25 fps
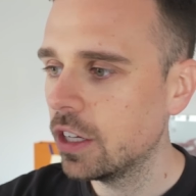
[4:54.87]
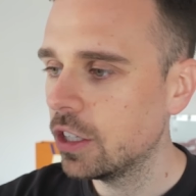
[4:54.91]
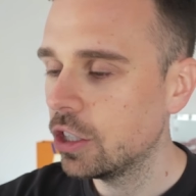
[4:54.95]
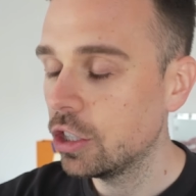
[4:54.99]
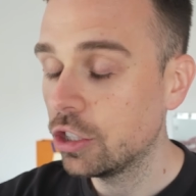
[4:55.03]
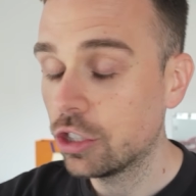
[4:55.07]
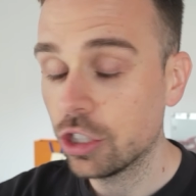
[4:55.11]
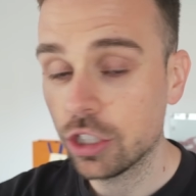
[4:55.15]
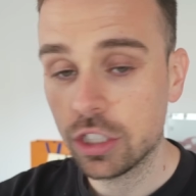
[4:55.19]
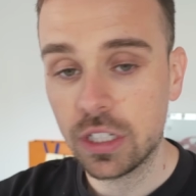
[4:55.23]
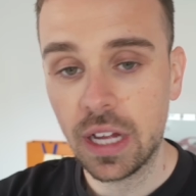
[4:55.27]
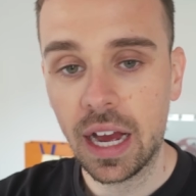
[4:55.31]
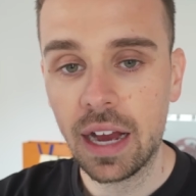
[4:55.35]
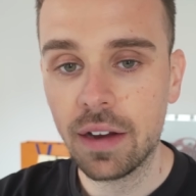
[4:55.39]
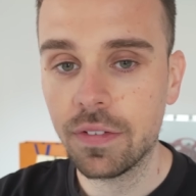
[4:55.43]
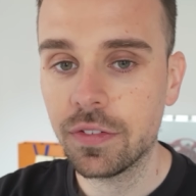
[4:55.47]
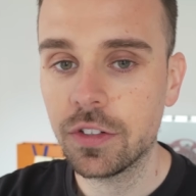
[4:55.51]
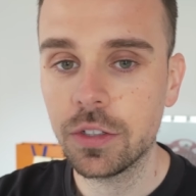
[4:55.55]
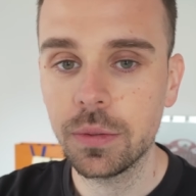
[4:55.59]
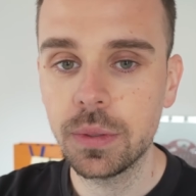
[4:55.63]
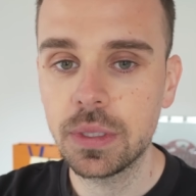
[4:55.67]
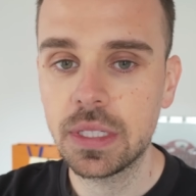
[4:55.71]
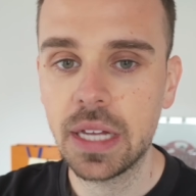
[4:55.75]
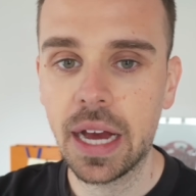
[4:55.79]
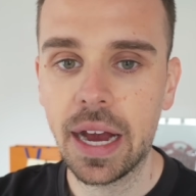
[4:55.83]
You just have
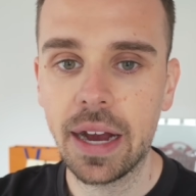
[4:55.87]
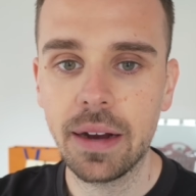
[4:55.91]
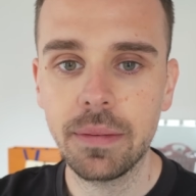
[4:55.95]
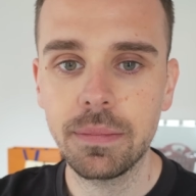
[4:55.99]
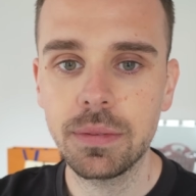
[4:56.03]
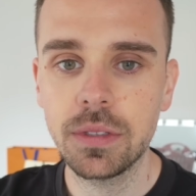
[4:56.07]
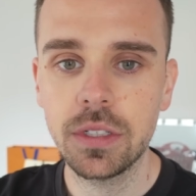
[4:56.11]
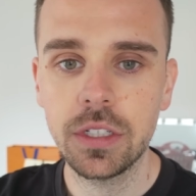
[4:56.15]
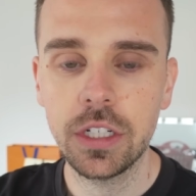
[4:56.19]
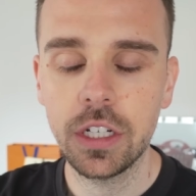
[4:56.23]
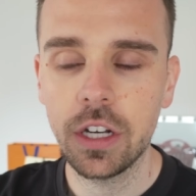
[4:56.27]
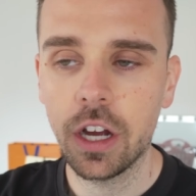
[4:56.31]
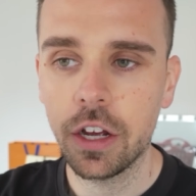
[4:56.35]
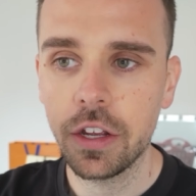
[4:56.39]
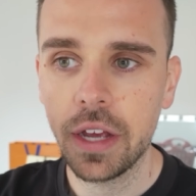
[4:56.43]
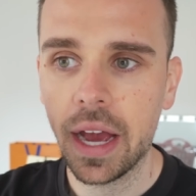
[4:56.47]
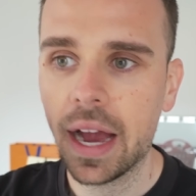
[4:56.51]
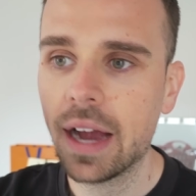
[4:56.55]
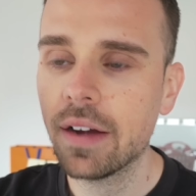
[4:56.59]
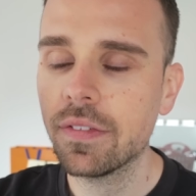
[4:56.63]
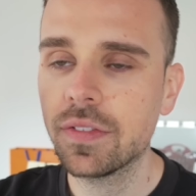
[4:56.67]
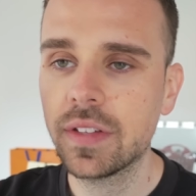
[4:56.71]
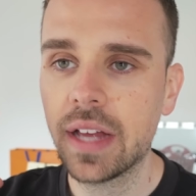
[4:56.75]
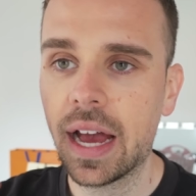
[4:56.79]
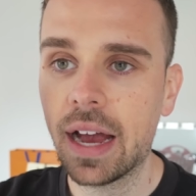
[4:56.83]
to adapt. You know, you
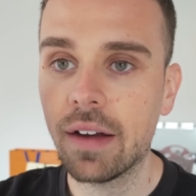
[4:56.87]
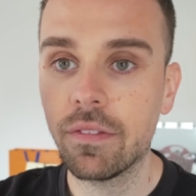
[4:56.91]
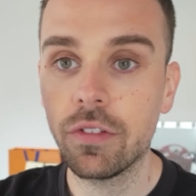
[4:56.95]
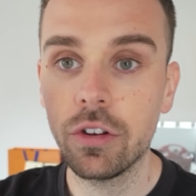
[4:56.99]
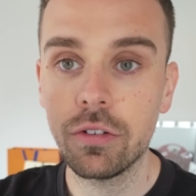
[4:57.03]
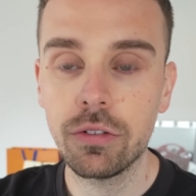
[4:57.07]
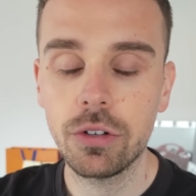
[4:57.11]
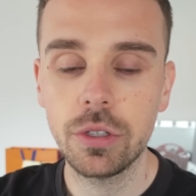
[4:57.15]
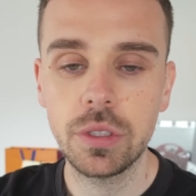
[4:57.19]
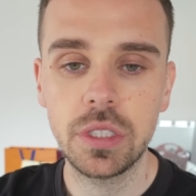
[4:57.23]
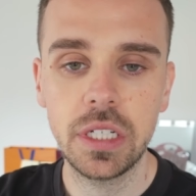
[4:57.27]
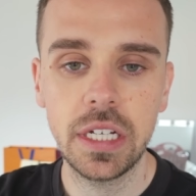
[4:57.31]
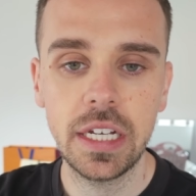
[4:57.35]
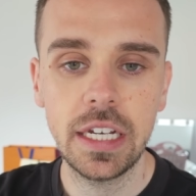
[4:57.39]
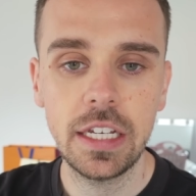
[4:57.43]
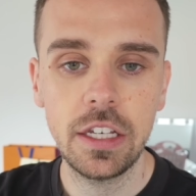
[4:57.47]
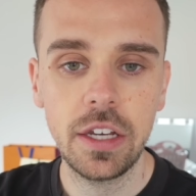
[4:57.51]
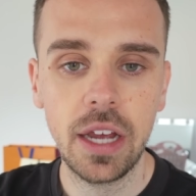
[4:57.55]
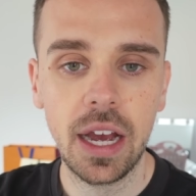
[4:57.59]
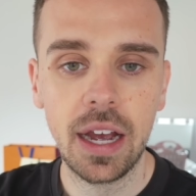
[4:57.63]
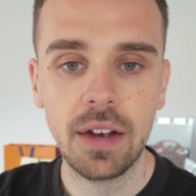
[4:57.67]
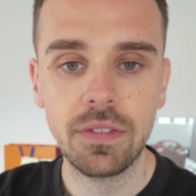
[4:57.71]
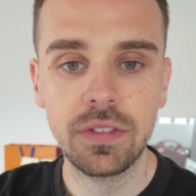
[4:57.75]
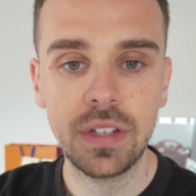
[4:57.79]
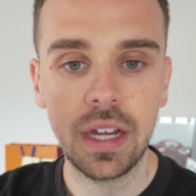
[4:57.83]
have to have your routine,
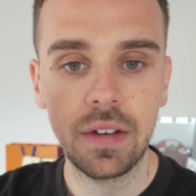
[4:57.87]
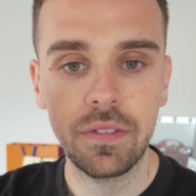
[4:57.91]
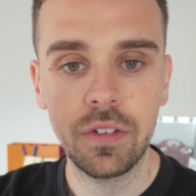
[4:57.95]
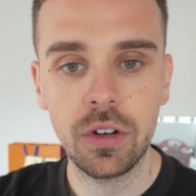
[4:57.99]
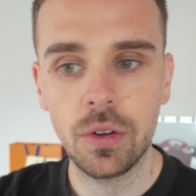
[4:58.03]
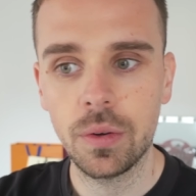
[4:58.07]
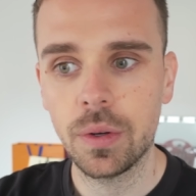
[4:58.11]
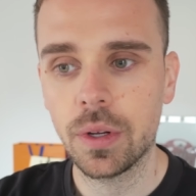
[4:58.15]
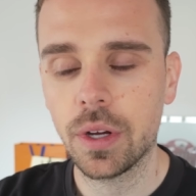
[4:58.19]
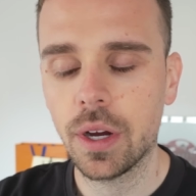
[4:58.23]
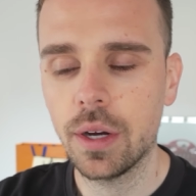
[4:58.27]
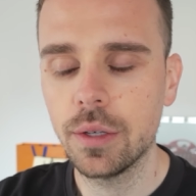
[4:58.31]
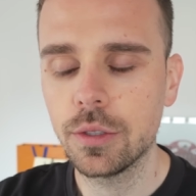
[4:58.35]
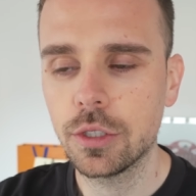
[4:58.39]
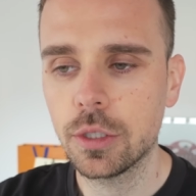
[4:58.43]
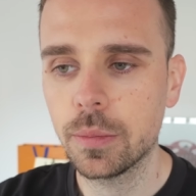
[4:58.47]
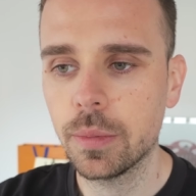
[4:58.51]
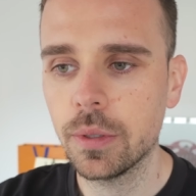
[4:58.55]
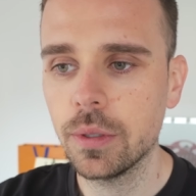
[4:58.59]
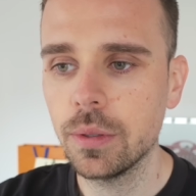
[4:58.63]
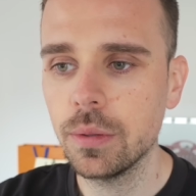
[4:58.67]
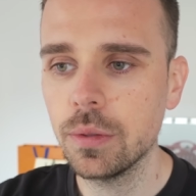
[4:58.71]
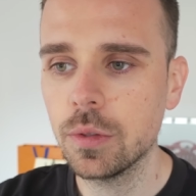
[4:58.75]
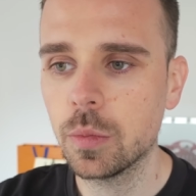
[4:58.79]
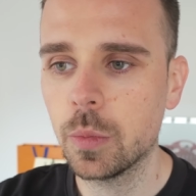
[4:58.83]
you have to have your
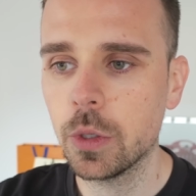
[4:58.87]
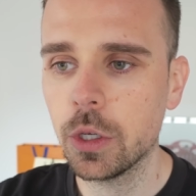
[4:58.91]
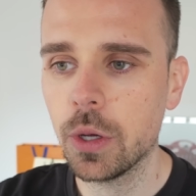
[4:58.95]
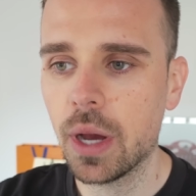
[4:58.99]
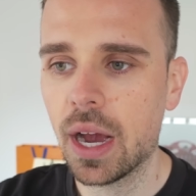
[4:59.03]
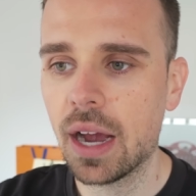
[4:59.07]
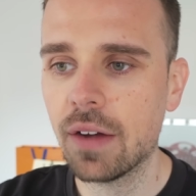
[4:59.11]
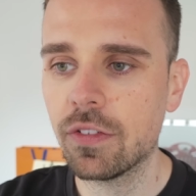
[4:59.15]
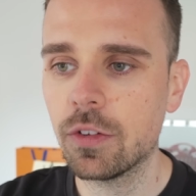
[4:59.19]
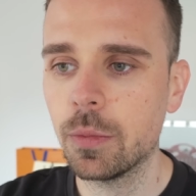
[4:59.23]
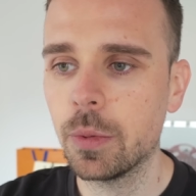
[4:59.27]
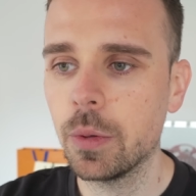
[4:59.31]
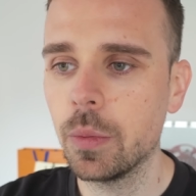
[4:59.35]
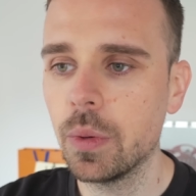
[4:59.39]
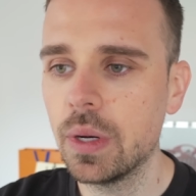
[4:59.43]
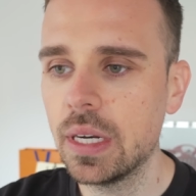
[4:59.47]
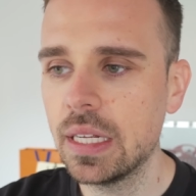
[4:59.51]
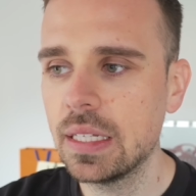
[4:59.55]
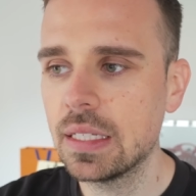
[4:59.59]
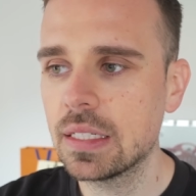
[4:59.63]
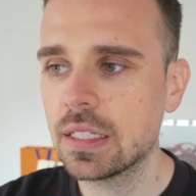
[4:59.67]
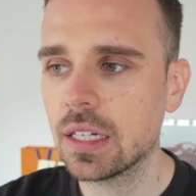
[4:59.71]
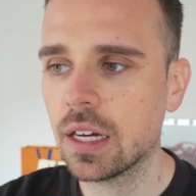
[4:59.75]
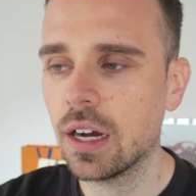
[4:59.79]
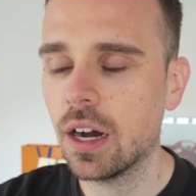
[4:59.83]
non-negotiables, but you have to be
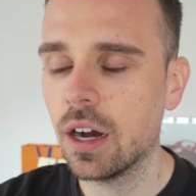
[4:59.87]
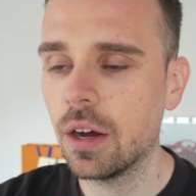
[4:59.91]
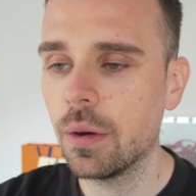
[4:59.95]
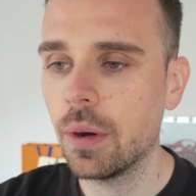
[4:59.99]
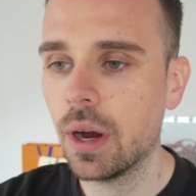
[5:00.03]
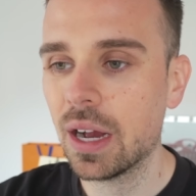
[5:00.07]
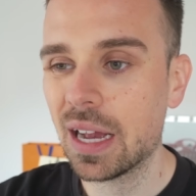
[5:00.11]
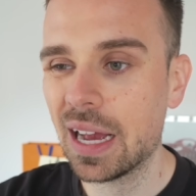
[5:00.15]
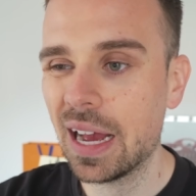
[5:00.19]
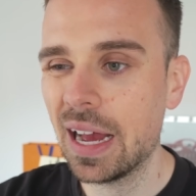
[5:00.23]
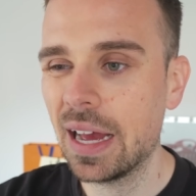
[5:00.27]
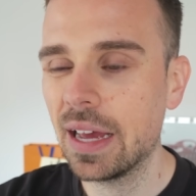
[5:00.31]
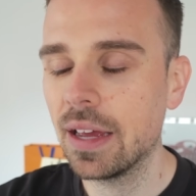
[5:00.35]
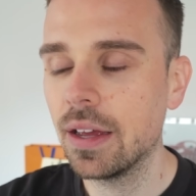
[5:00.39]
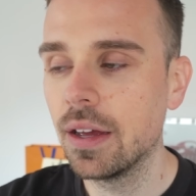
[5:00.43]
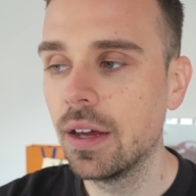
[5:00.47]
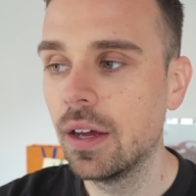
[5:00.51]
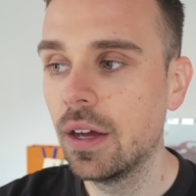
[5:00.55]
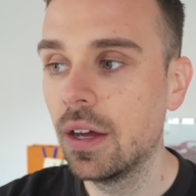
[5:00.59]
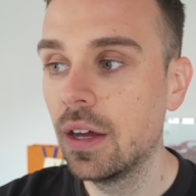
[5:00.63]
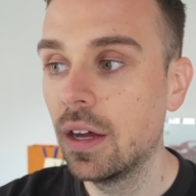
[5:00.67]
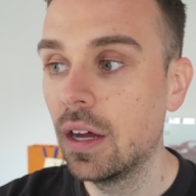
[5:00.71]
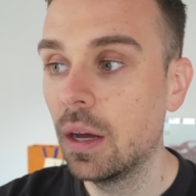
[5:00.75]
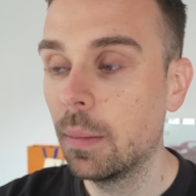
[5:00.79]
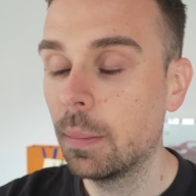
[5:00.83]
willing to go, okay,
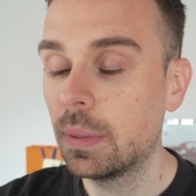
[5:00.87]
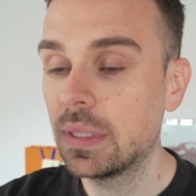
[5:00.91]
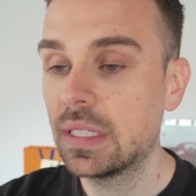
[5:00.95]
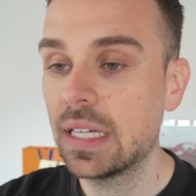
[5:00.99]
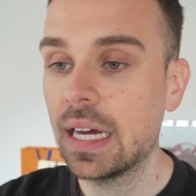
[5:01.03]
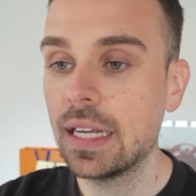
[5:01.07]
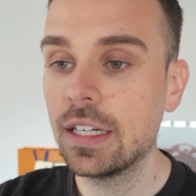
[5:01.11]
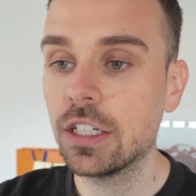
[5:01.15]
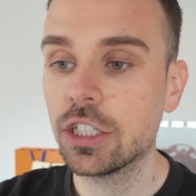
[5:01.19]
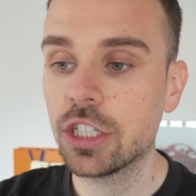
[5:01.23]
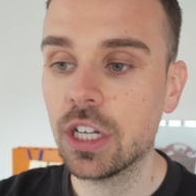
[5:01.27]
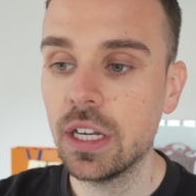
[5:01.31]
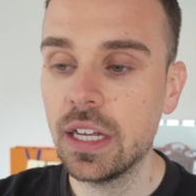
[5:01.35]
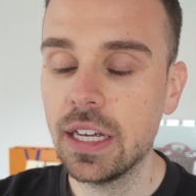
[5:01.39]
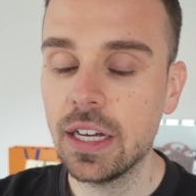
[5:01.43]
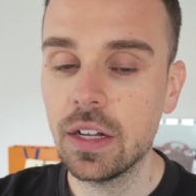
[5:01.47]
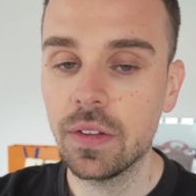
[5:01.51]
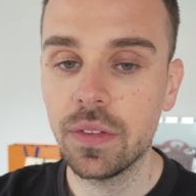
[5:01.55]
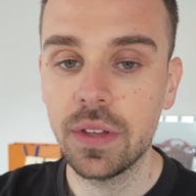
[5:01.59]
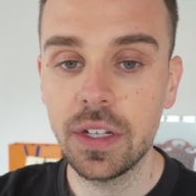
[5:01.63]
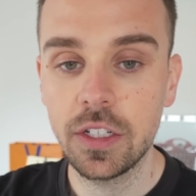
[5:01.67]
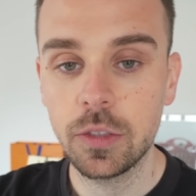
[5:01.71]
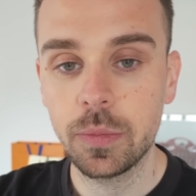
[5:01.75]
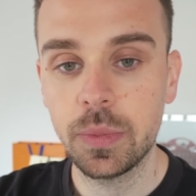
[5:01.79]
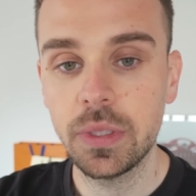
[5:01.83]
potentially
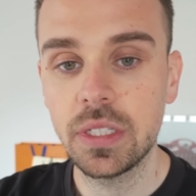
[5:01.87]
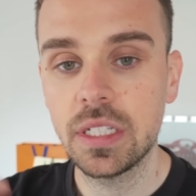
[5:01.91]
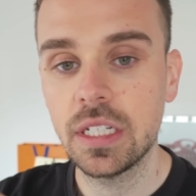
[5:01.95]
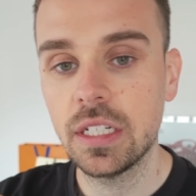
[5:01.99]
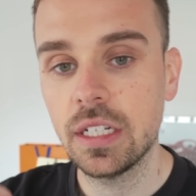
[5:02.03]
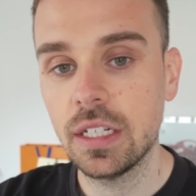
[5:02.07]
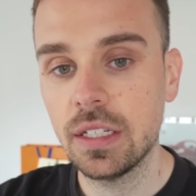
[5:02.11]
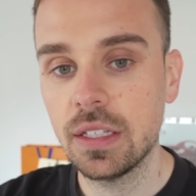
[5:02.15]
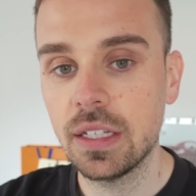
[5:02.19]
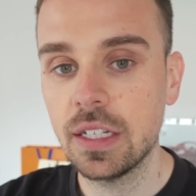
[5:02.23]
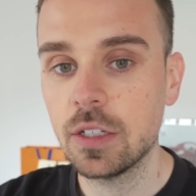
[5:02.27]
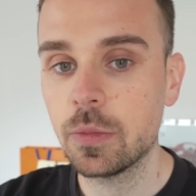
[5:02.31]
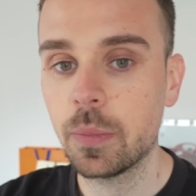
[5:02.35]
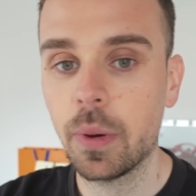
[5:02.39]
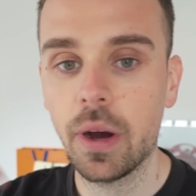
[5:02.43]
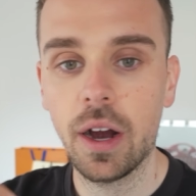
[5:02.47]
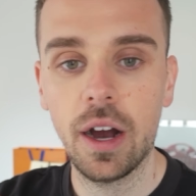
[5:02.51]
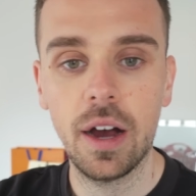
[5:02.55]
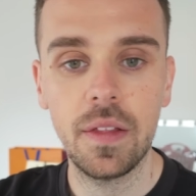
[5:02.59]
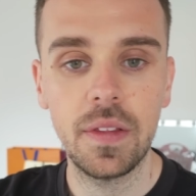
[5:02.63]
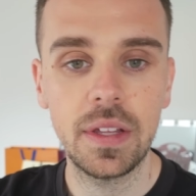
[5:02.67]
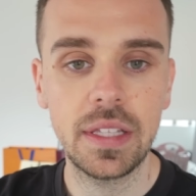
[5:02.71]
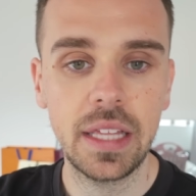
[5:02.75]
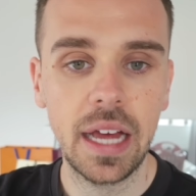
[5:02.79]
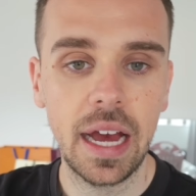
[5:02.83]
on in this
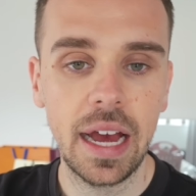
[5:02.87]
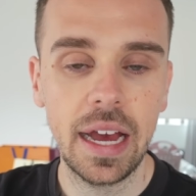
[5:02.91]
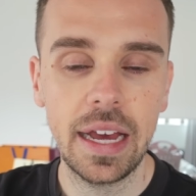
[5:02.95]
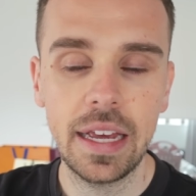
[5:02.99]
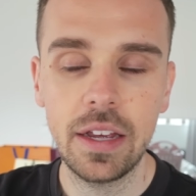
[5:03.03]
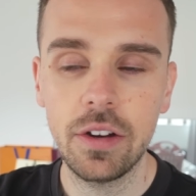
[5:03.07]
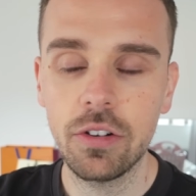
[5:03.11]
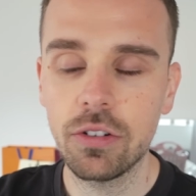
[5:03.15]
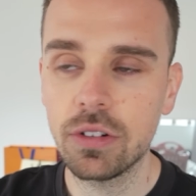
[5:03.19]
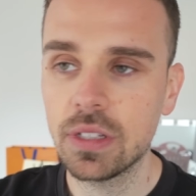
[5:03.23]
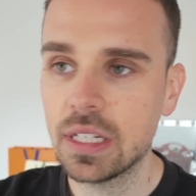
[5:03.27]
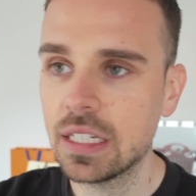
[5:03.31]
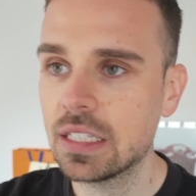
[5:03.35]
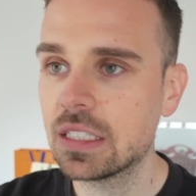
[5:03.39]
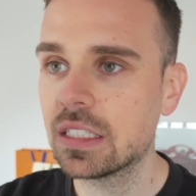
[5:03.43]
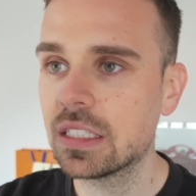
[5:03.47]
part of the day or at this